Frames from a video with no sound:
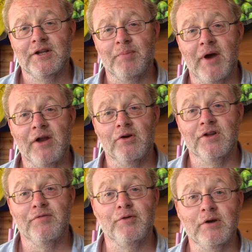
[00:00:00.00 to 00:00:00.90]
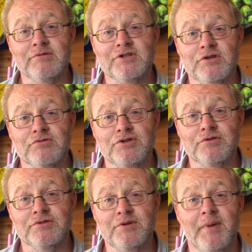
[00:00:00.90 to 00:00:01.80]
depending on the frequency you
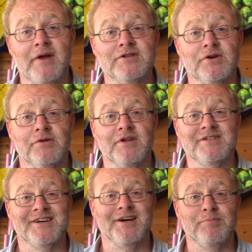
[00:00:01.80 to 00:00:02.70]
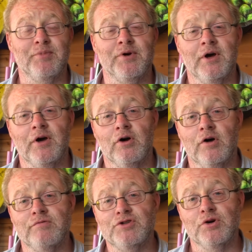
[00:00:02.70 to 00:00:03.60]
choose depends on the type
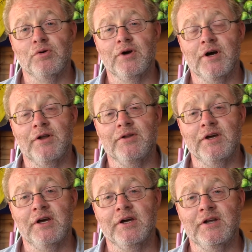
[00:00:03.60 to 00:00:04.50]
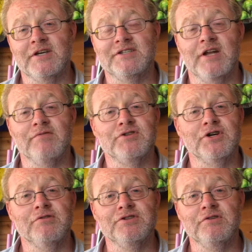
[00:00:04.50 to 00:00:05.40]
of choke and the extent of
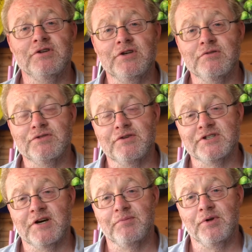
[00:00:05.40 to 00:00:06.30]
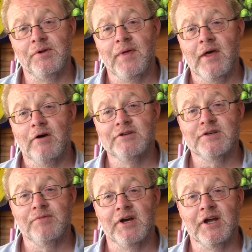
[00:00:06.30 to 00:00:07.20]
turns you need to use, for example, on
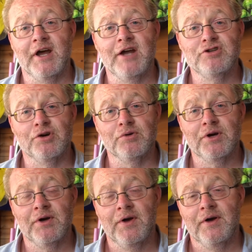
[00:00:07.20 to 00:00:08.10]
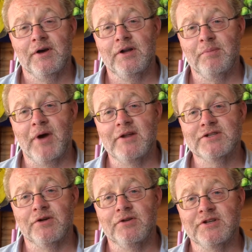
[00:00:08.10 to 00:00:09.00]
something like an air choke. It
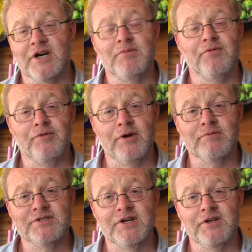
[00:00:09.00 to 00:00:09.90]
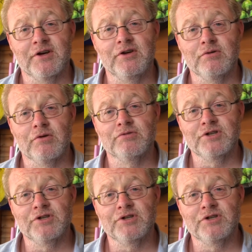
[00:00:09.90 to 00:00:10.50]
depends on the type of frequency that you're going